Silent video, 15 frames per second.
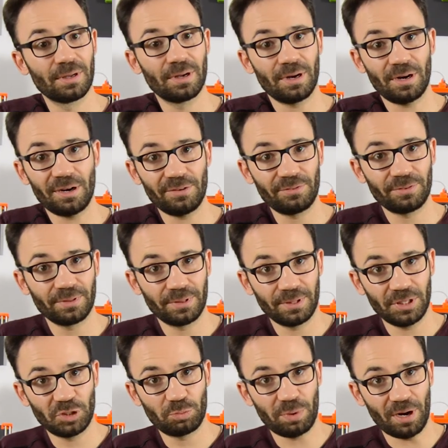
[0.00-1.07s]
of
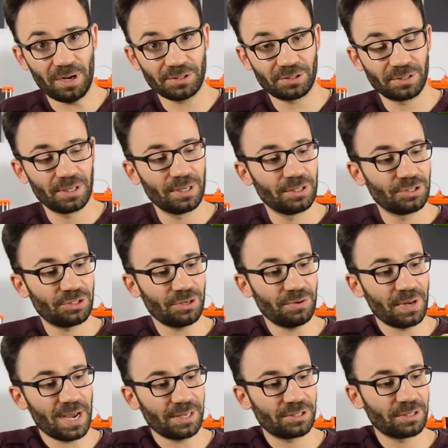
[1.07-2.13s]
this part, so
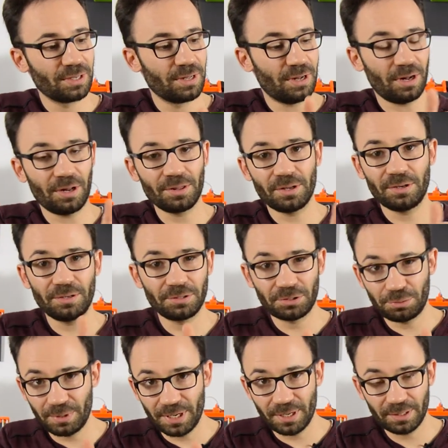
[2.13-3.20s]
that all the
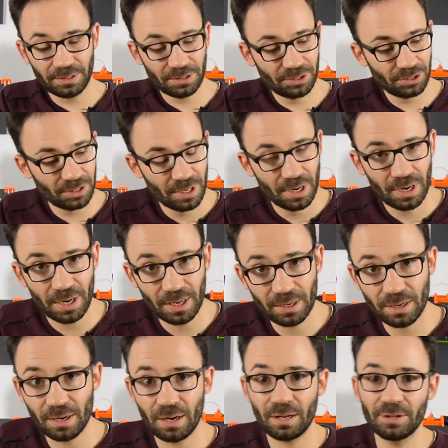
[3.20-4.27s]
nutrients
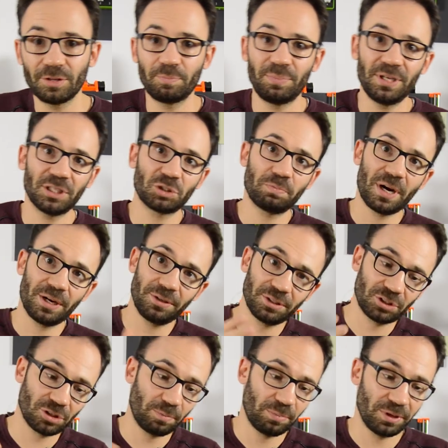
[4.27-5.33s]
and all the pH
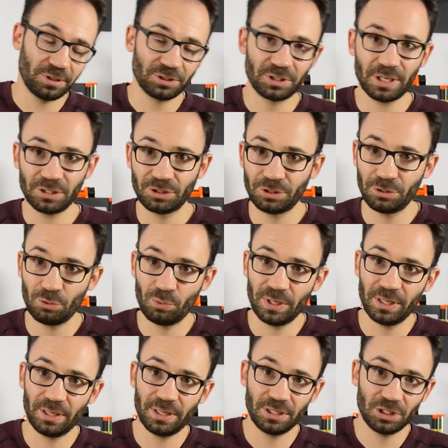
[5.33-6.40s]
minus or plus that you
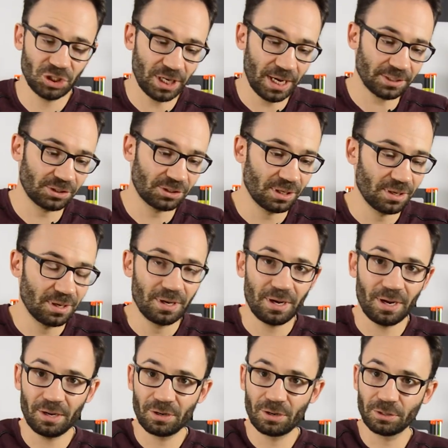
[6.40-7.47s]
will inject
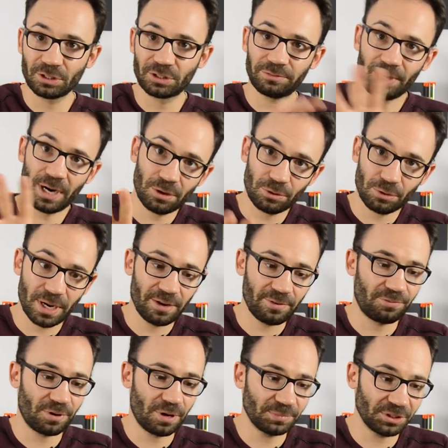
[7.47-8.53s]
goes far away
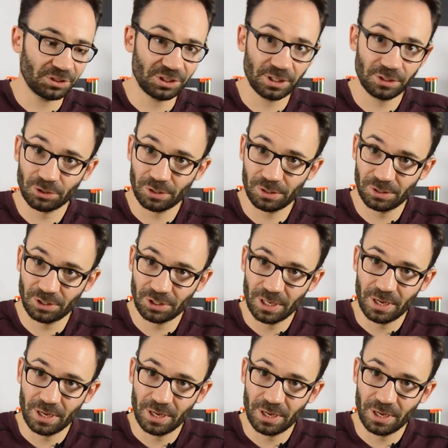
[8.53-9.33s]
from the sensors